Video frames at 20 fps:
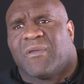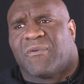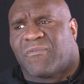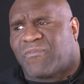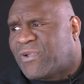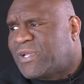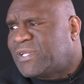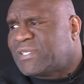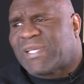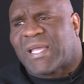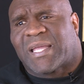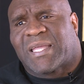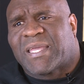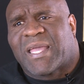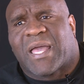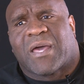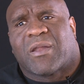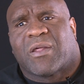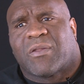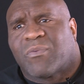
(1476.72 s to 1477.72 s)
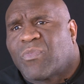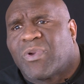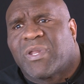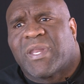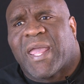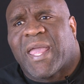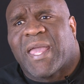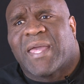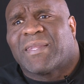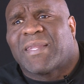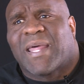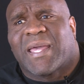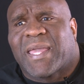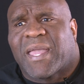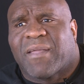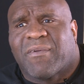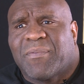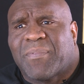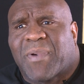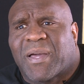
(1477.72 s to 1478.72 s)
friends I can count on one hand, like
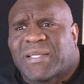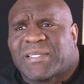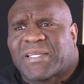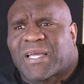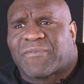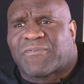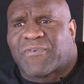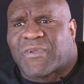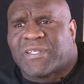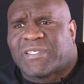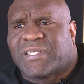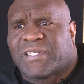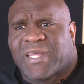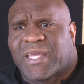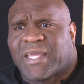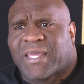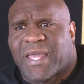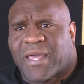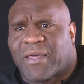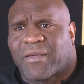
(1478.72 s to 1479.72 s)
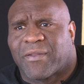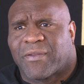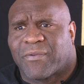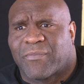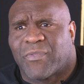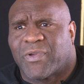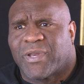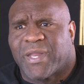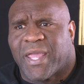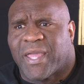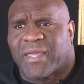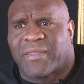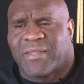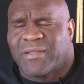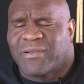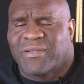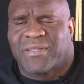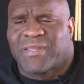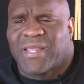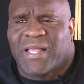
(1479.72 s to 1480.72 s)
everybody's got friends that they can count on one hand.
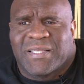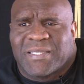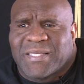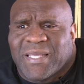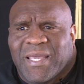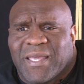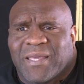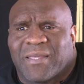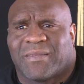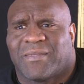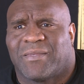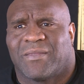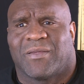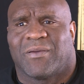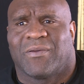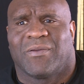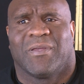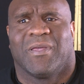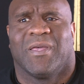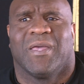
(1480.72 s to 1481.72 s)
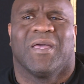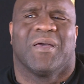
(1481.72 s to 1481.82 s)
That's it, you know.